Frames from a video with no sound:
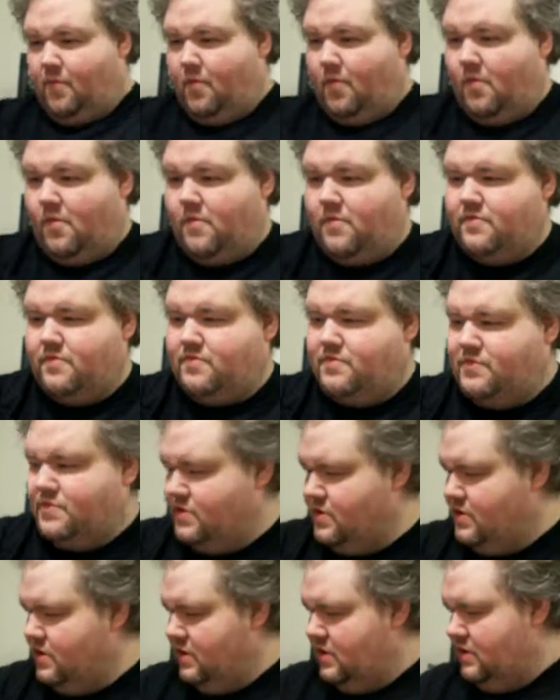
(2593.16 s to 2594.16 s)
Two,
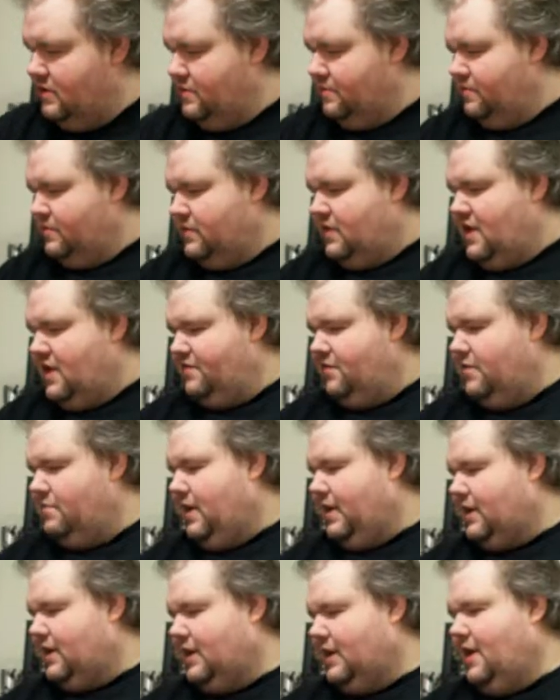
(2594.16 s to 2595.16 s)
two, two. Even
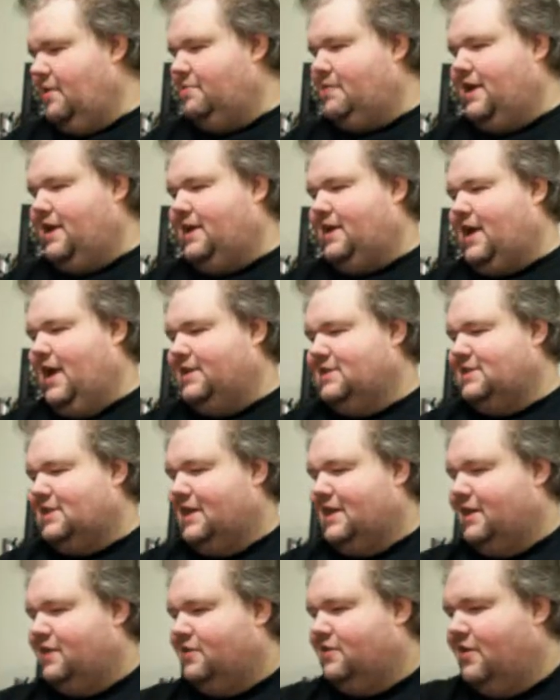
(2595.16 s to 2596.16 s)
my calamity
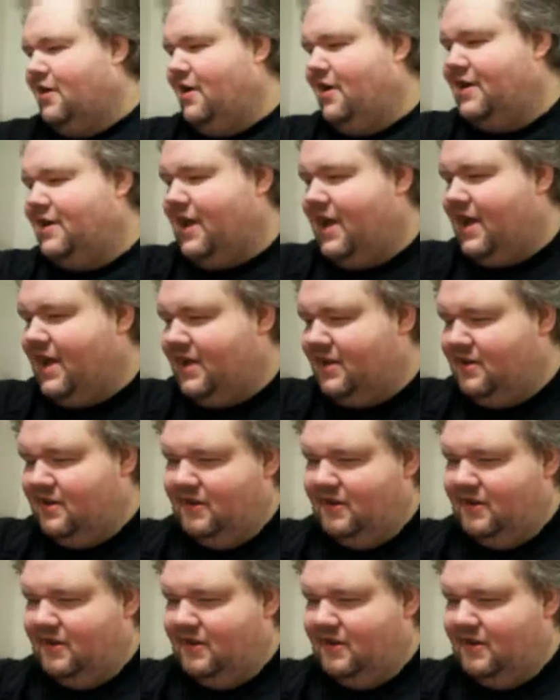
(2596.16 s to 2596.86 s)
canceling crawdad.